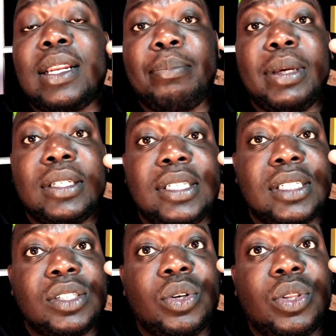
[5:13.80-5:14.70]
in the
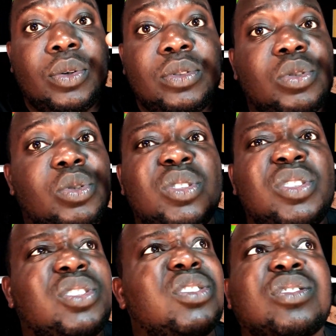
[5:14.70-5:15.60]
building,
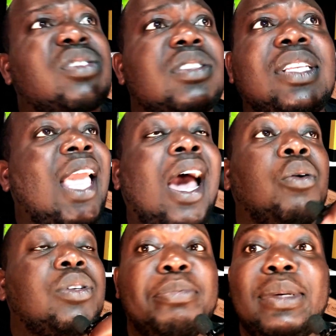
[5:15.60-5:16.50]
those
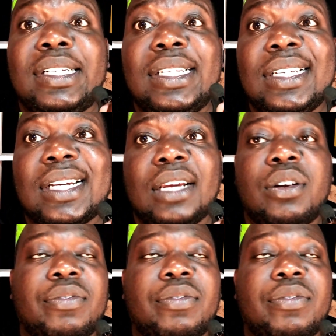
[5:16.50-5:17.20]
outbuilding kind